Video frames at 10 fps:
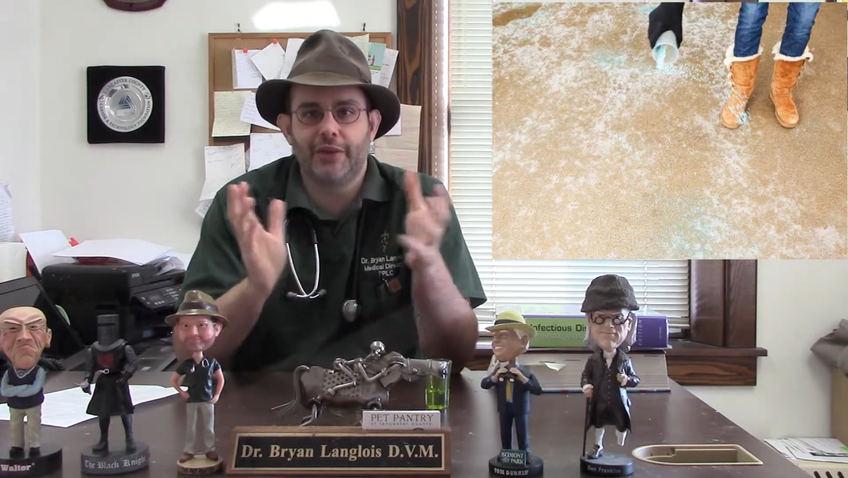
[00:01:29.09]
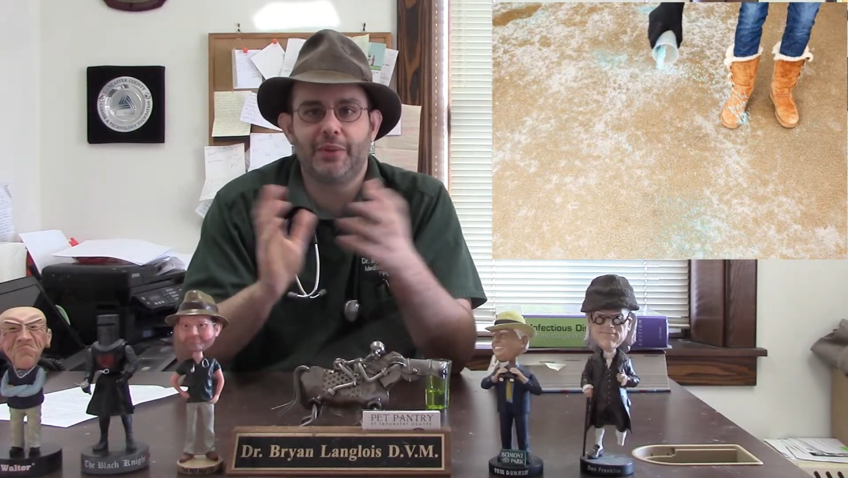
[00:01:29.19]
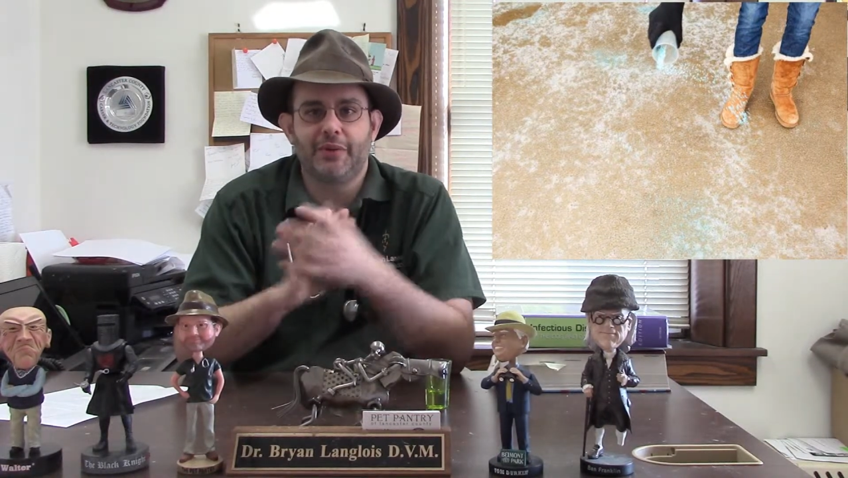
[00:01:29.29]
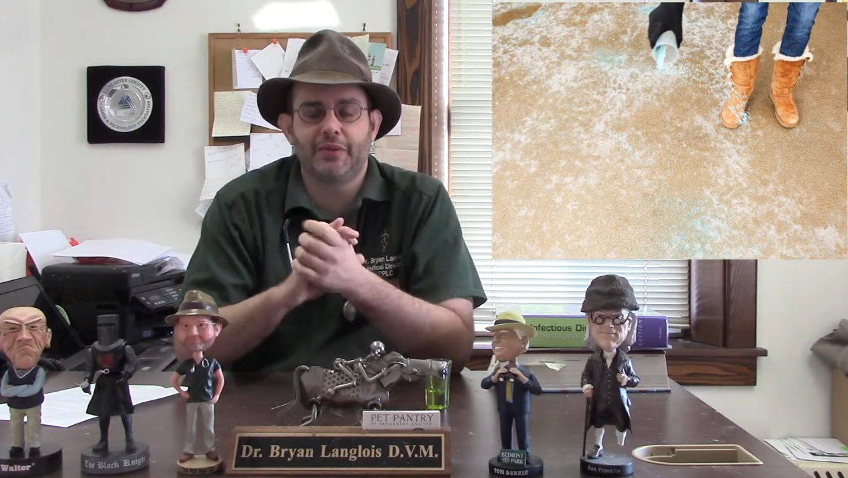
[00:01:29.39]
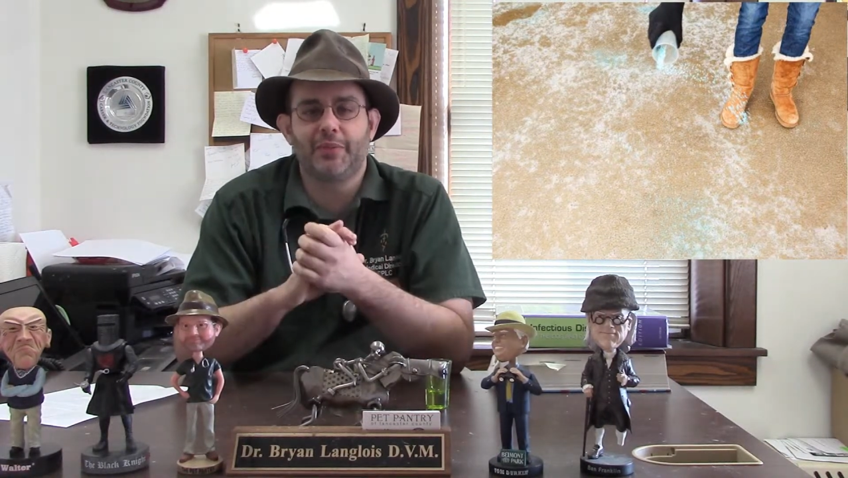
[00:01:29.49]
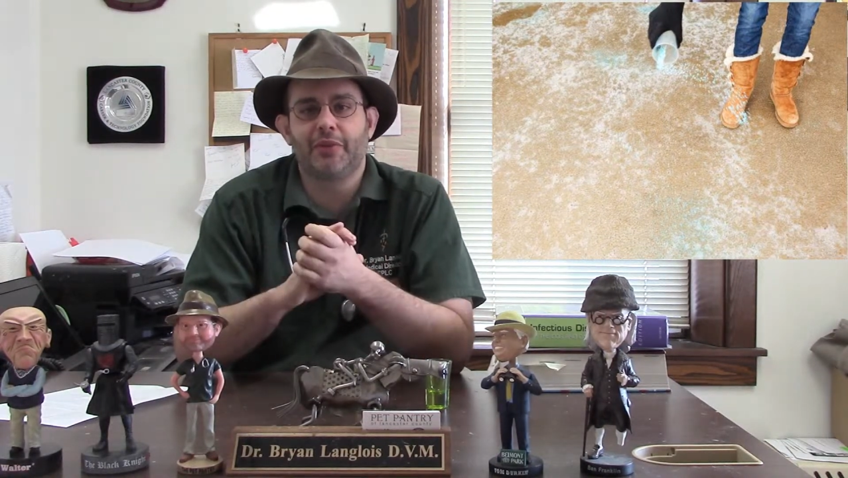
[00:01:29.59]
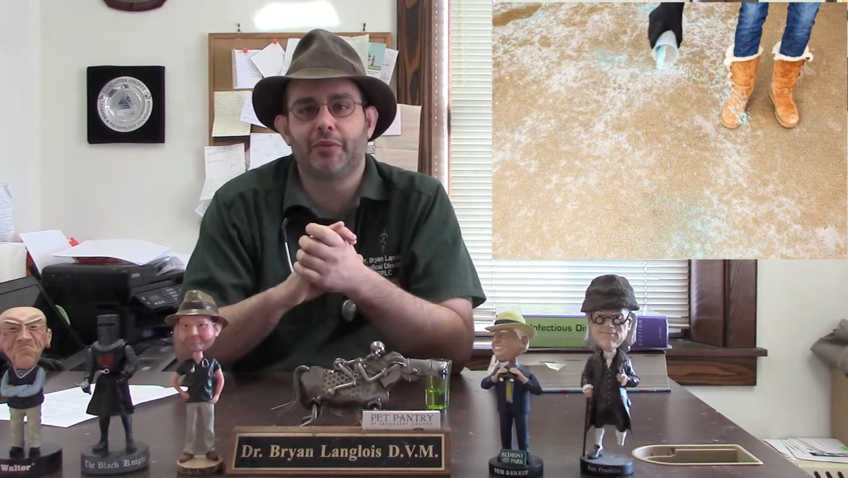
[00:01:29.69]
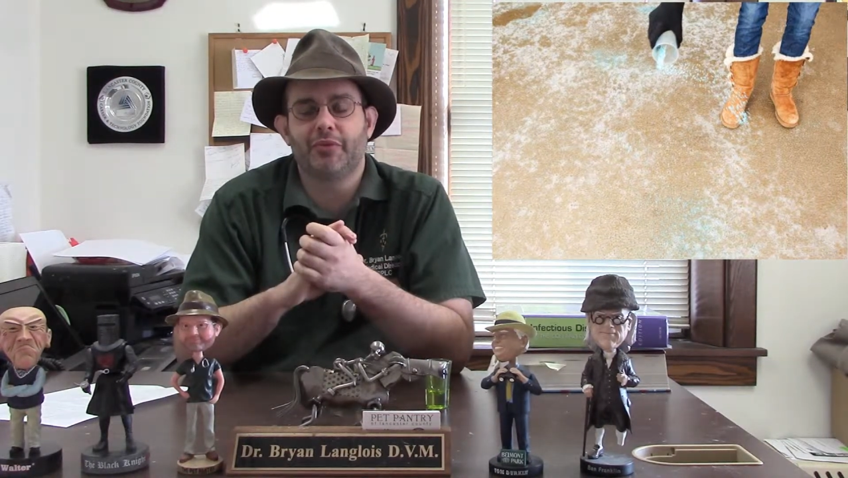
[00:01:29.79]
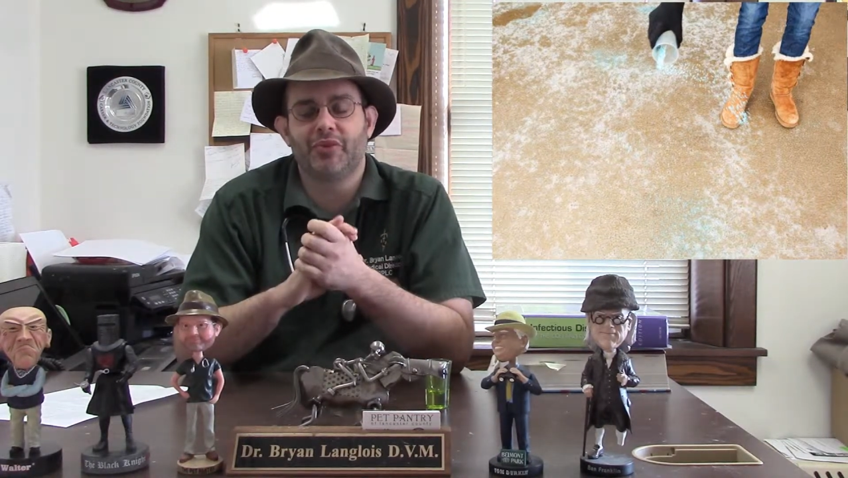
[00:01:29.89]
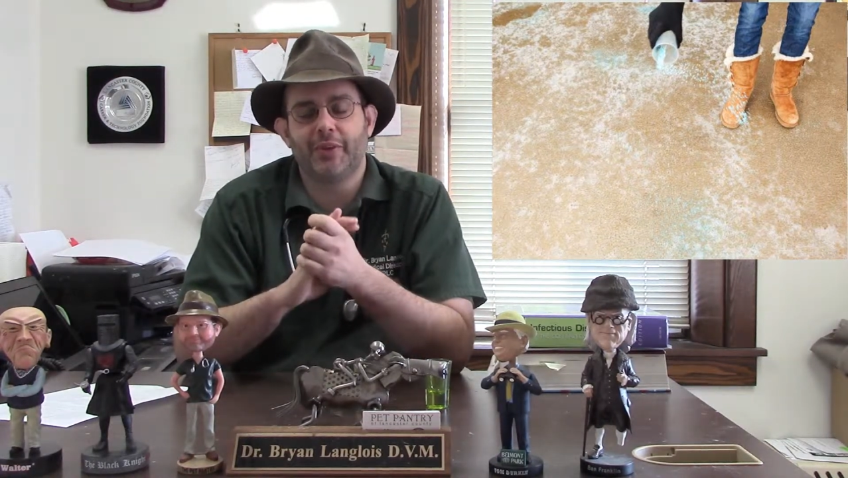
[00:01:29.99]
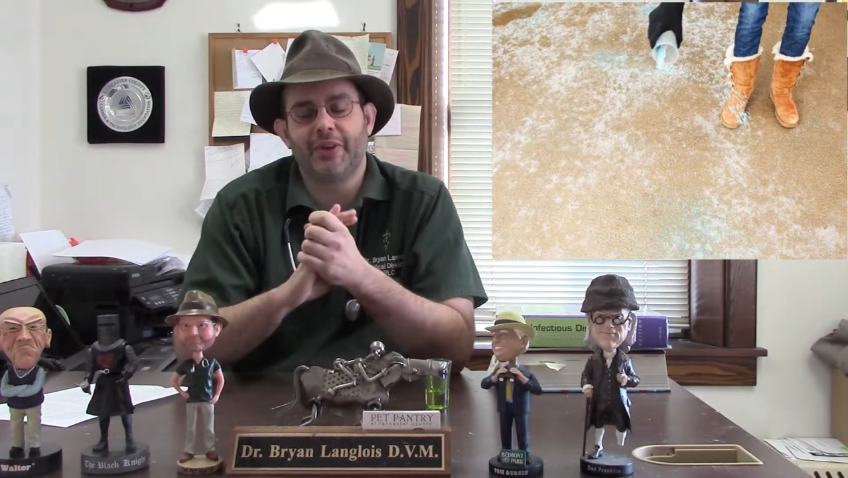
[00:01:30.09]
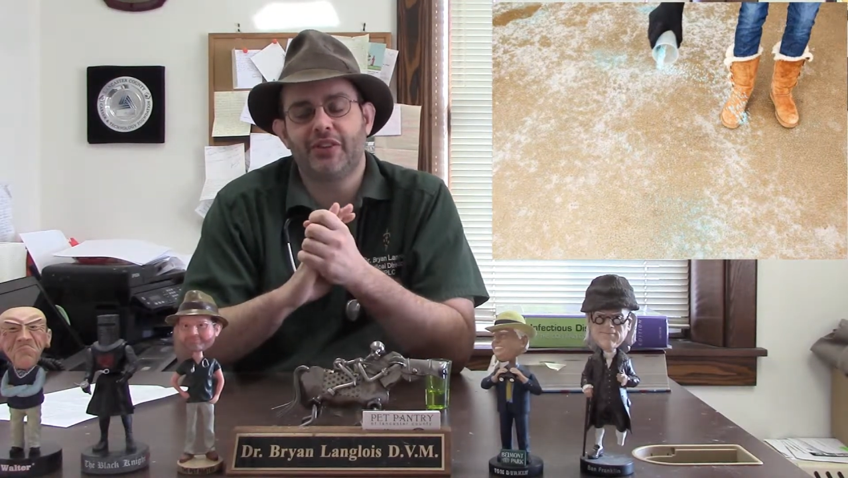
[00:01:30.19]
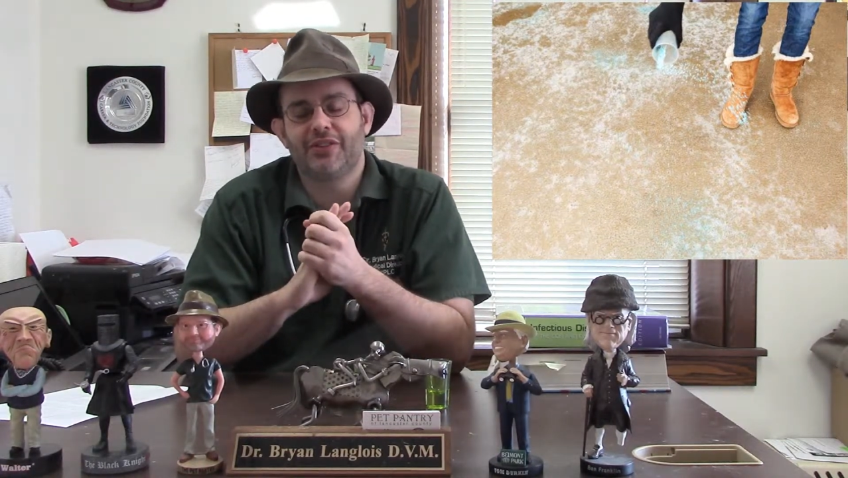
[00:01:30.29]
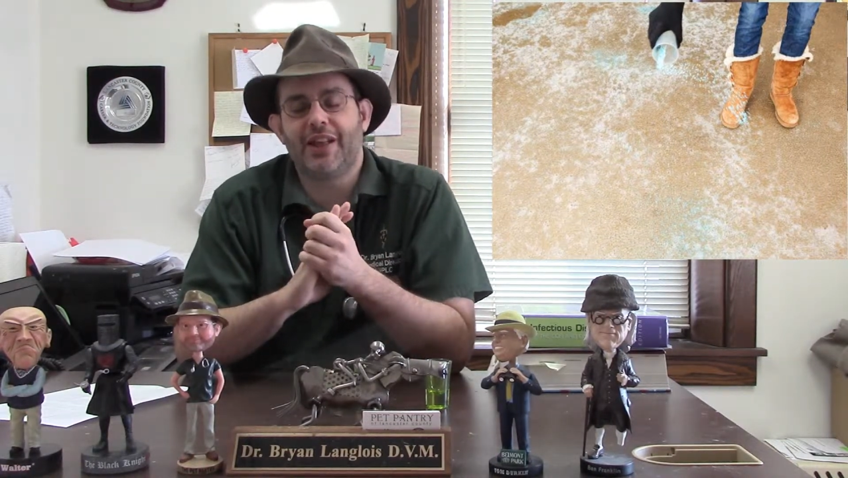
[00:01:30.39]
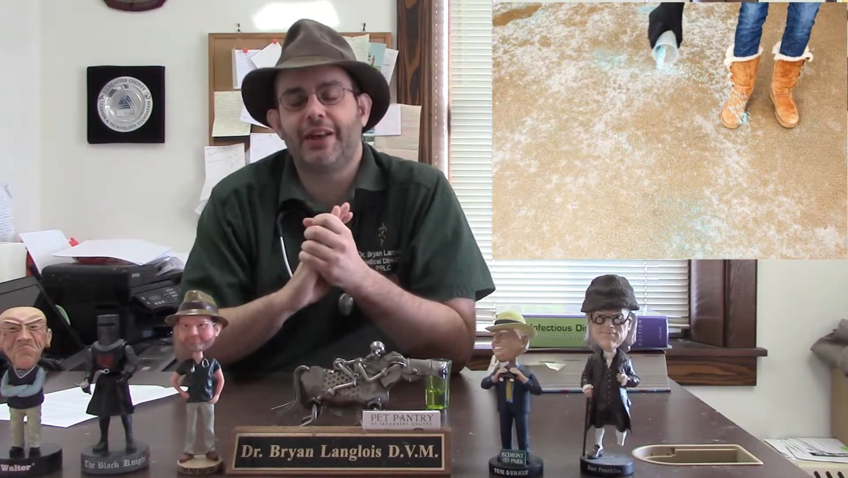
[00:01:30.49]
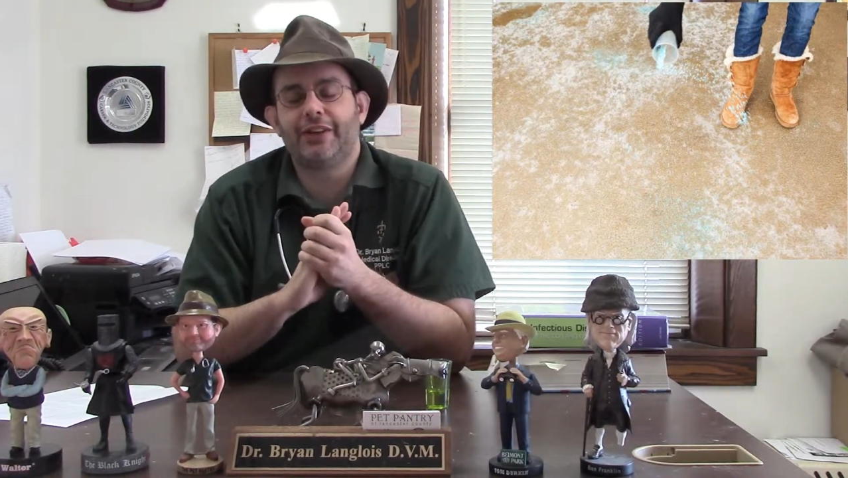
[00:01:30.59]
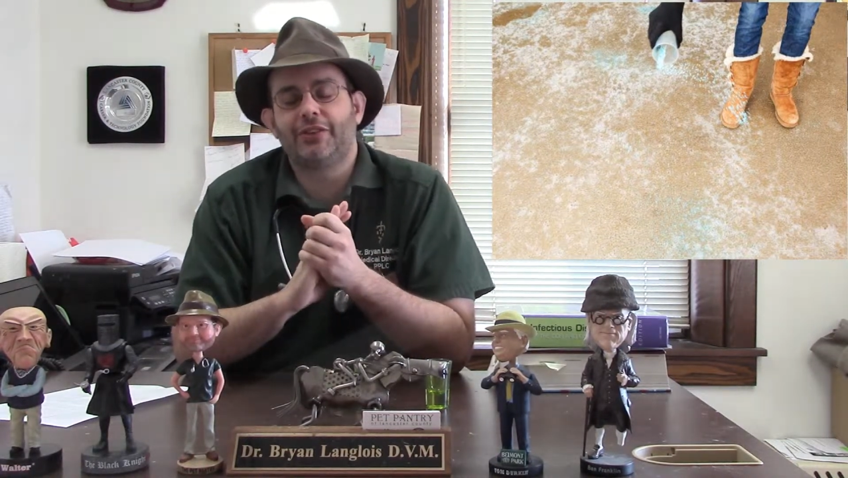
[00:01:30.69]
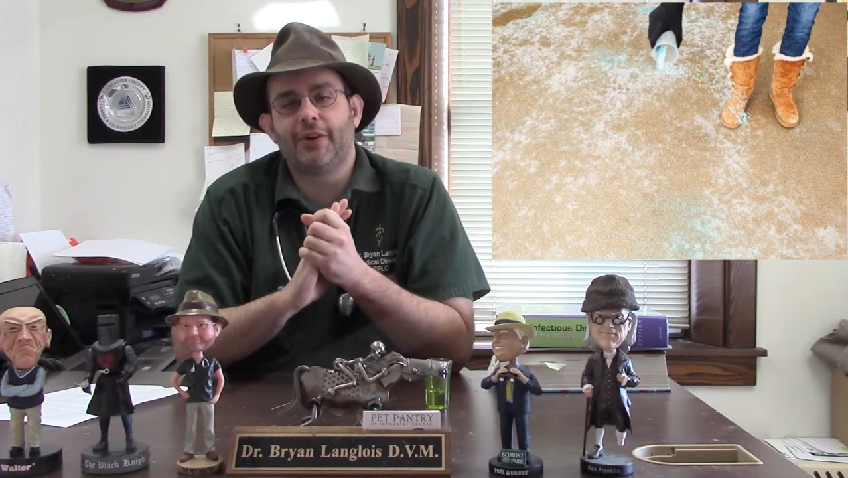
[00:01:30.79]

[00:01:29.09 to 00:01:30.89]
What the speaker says: keeping people from slipping and sliding.